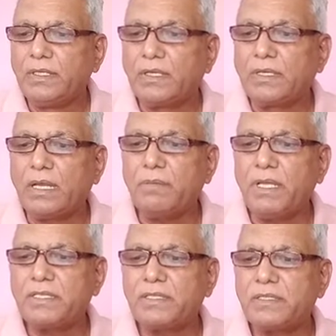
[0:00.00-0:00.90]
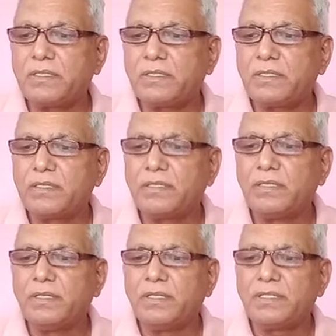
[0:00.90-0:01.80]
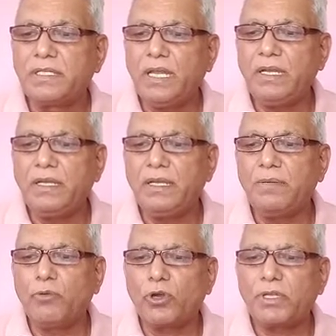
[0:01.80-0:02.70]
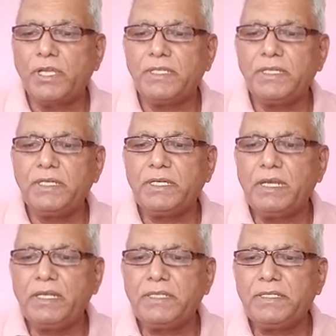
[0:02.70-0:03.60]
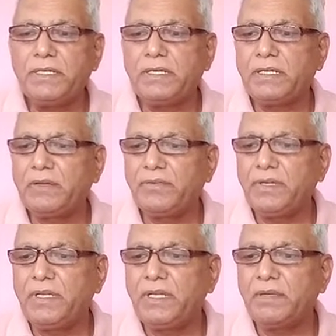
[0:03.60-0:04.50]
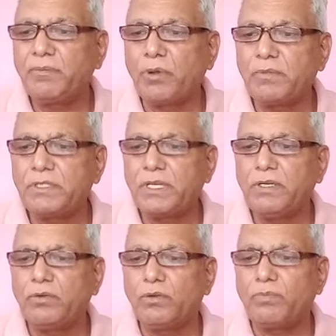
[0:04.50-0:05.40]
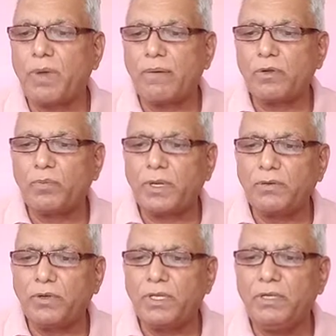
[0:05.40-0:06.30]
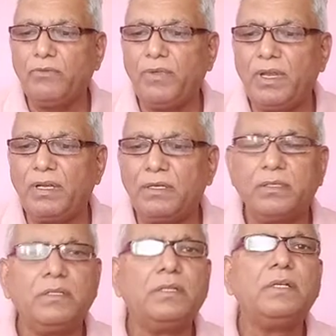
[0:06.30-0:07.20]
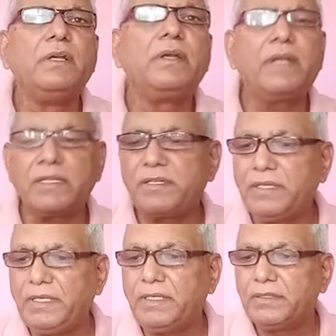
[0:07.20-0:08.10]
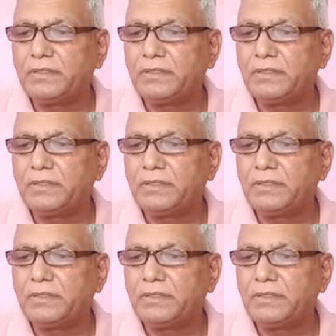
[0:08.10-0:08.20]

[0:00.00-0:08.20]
conveyance, sale deed, mortgage deed, lease deed, gift deed, promissory note, power of attorney, will, trust deed.